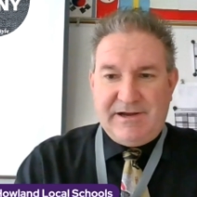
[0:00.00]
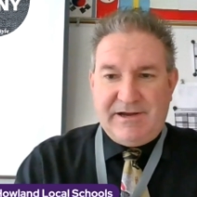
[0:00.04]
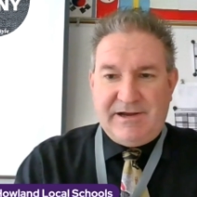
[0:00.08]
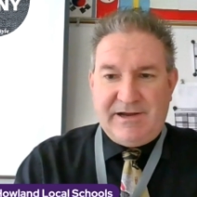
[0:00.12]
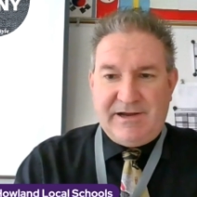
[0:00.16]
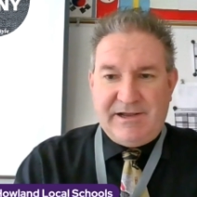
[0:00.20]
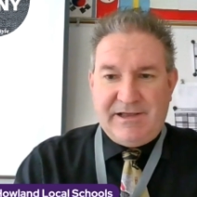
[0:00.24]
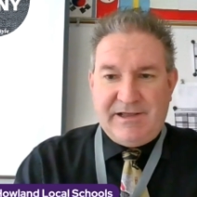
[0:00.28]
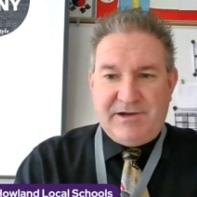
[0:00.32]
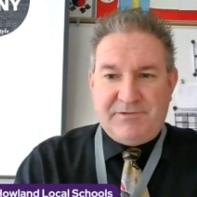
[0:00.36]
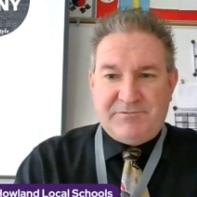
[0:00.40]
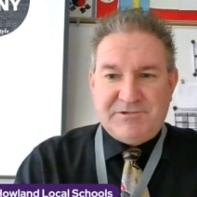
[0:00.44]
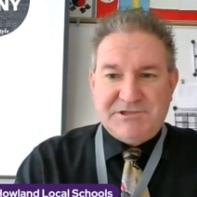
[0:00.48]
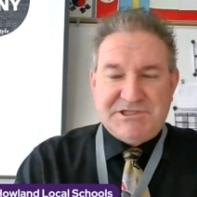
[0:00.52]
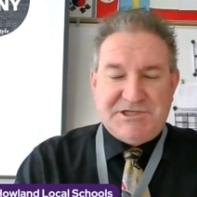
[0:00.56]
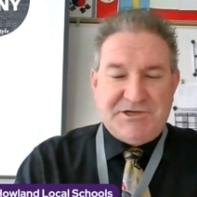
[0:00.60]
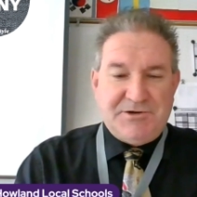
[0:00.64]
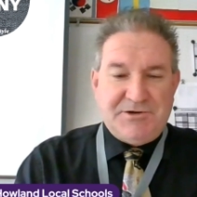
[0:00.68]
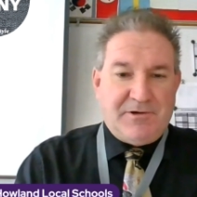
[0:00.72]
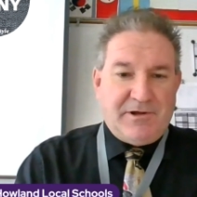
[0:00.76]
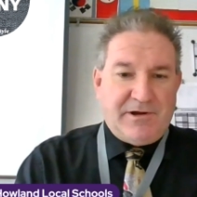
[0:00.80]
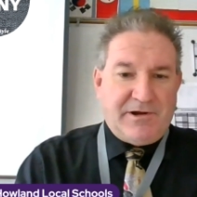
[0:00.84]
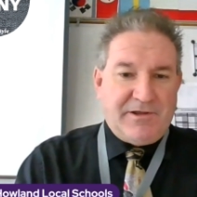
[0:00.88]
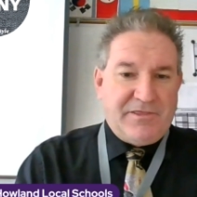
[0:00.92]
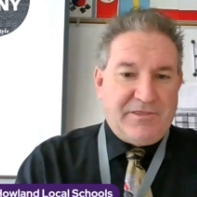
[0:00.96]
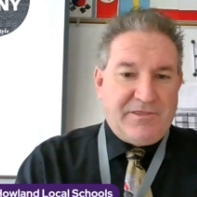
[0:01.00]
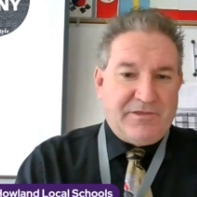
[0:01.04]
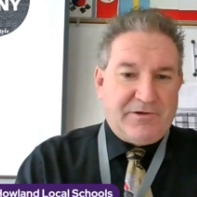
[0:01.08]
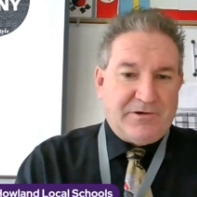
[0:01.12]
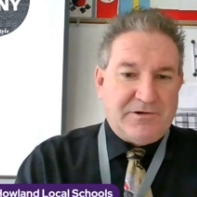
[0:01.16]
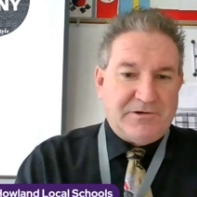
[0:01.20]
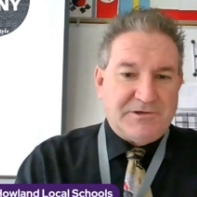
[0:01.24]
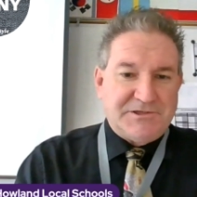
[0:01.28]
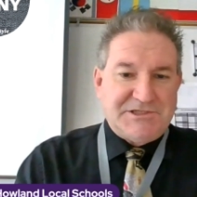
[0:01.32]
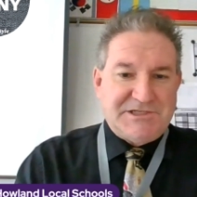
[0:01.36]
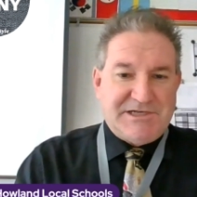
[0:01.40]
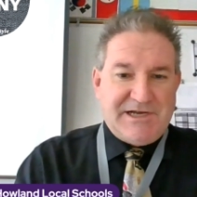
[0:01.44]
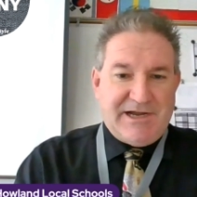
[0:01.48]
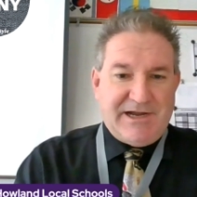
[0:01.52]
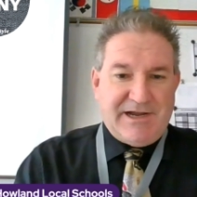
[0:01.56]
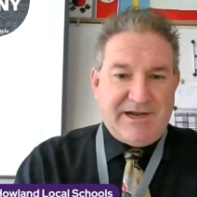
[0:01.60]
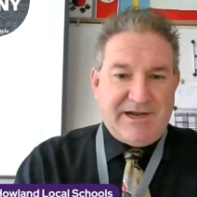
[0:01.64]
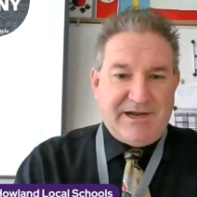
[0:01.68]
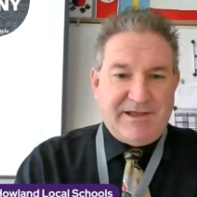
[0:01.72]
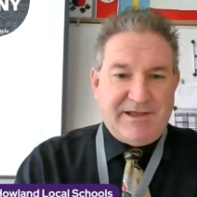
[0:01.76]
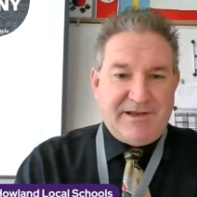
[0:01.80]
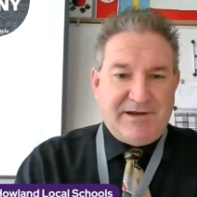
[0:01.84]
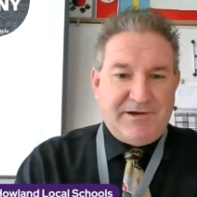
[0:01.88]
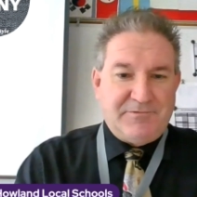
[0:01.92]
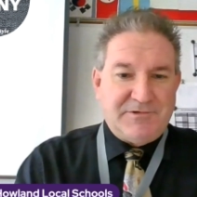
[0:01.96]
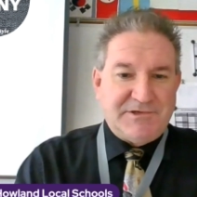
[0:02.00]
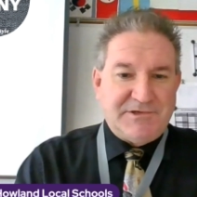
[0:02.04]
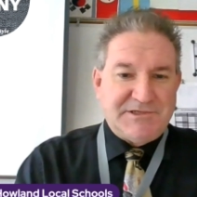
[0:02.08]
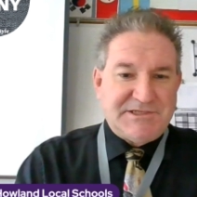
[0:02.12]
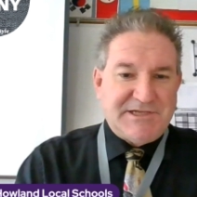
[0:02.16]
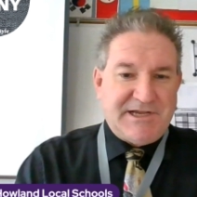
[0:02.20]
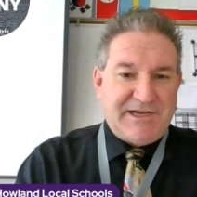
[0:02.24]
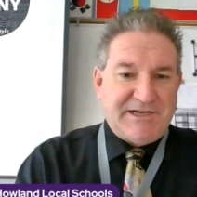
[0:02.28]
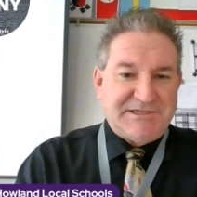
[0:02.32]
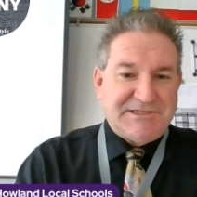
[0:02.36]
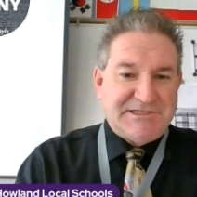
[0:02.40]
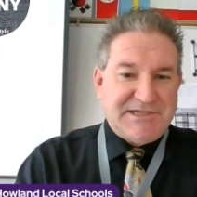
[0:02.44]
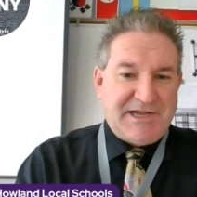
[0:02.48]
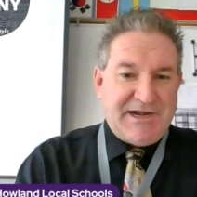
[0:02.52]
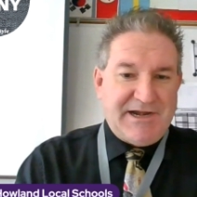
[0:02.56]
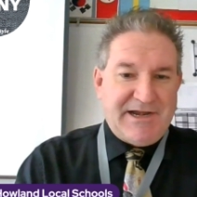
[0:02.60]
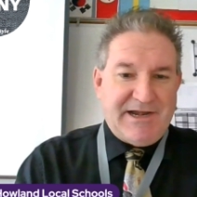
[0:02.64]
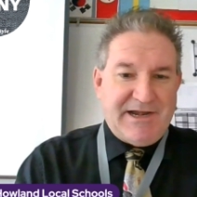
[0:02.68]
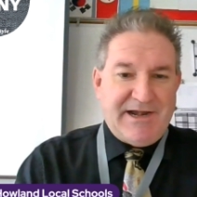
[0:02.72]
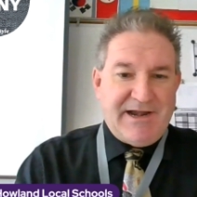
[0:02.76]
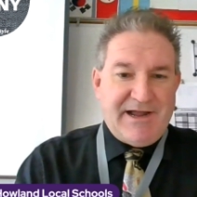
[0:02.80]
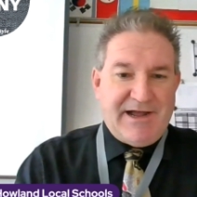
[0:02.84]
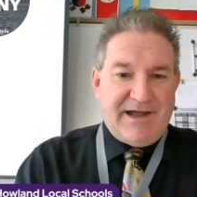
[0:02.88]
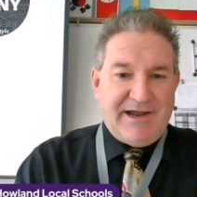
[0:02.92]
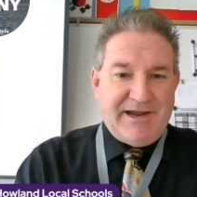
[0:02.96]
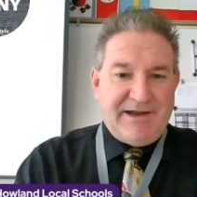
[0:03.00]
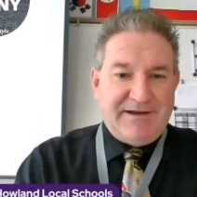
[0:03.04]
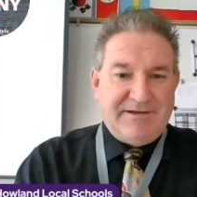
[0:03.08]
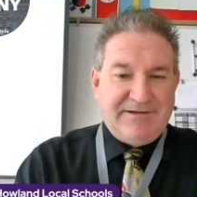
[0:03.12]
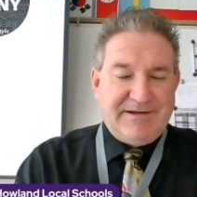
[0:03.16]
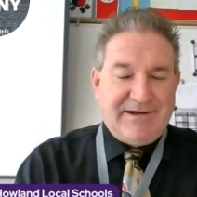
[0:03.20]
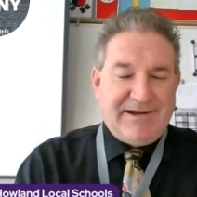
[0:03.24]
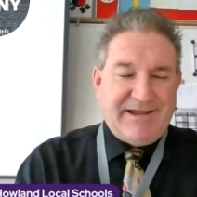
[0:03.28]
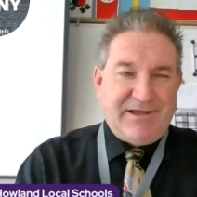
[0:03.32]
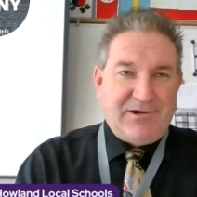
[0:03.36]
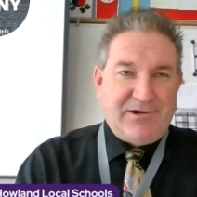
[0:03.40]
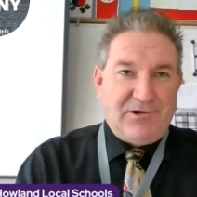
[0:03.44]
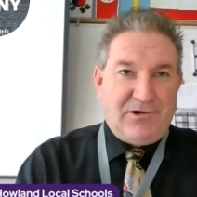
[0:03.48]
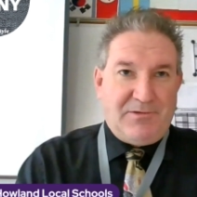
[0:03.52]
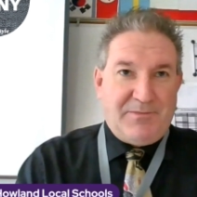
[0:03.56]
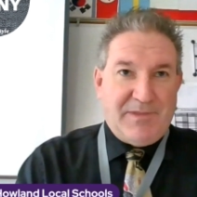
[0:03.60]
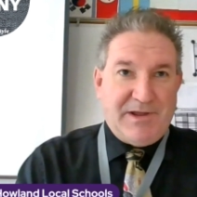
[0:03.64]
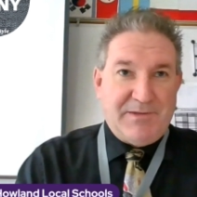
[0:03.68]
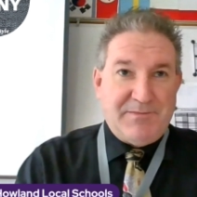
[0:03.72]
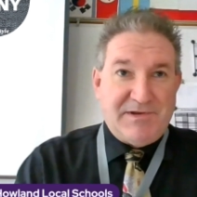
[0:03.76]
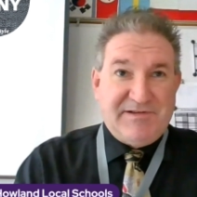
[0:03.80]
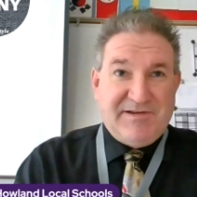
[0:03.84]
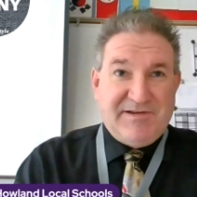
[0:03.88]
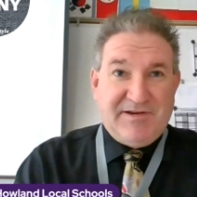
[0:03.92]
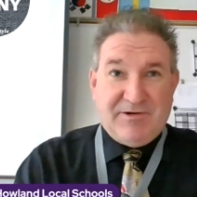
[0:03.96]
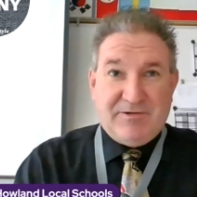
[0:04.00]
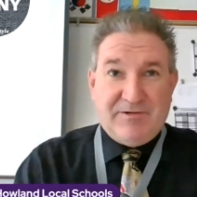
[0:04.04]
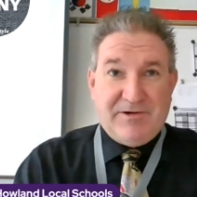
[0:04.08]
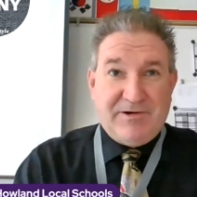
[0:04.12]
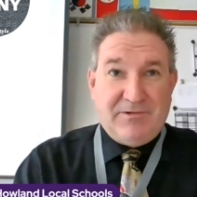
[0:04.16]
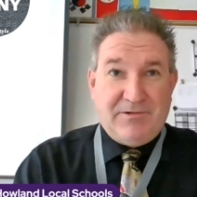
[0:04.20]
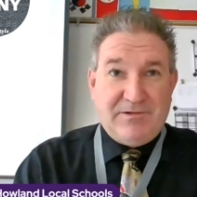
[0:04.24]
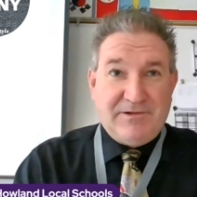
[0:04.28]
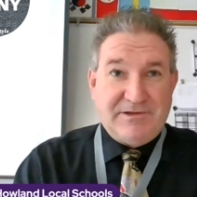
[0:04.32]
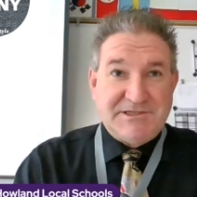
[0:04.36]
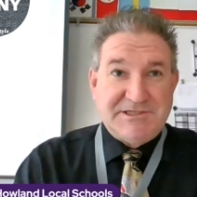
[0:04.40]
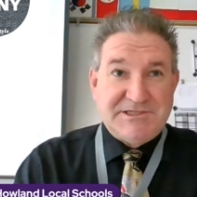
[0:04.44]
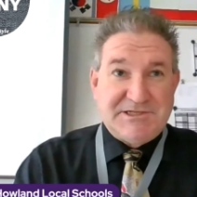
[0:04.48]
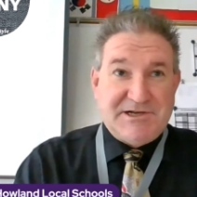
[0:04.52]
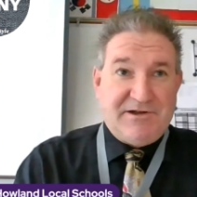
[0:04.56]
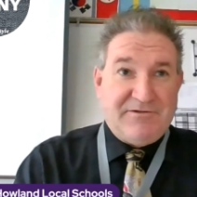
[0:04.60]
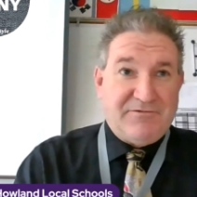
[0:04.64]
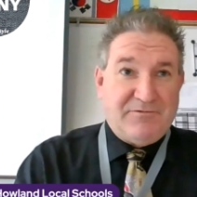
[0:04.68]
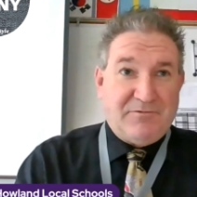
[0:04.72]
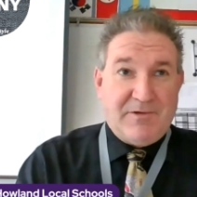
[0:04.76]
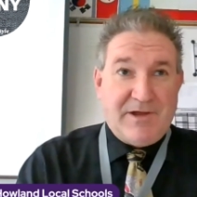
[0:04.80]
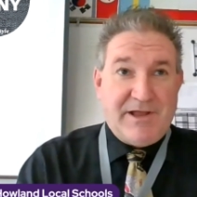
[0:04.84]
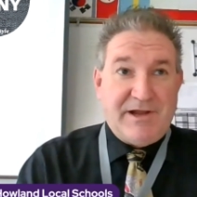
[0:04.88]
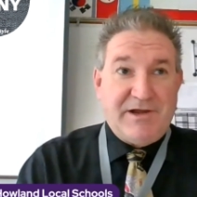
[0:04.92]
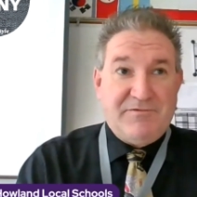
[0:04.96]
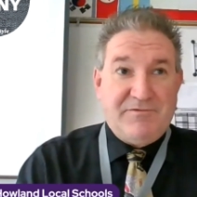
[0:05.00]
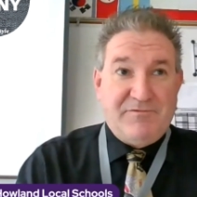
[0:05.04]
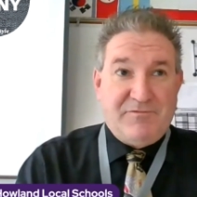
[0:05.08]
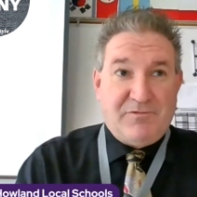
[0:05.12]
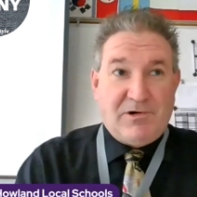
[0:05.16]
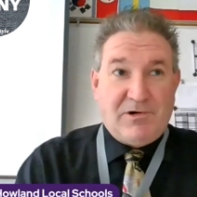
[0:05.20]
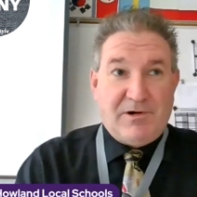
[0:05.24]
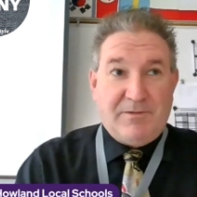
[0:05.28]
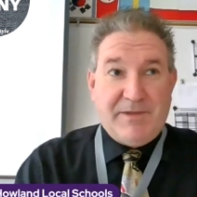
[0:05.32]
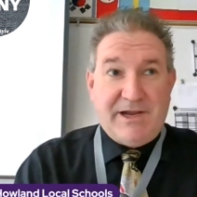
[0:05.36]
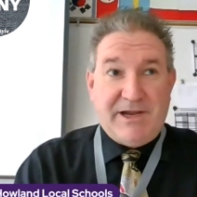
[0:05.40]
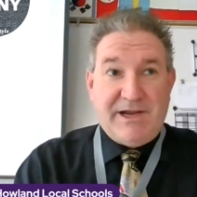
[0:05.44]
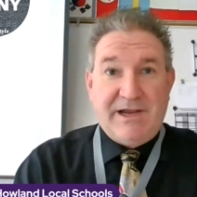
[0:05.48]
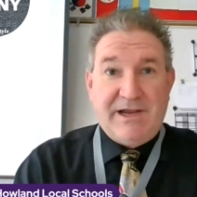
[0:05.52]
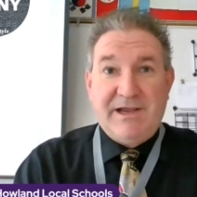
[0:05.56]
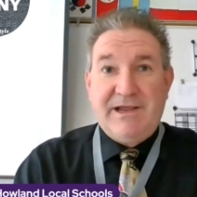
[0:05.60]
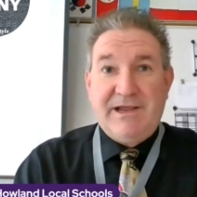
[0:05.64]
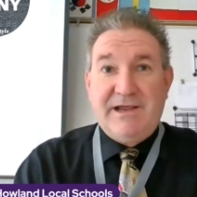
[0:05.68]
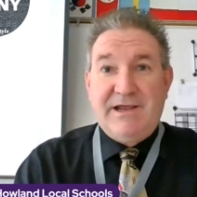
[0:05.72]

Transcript: And it was due on a Thursday, and it was a Sunday night, and I had all my material and stuff ready for me.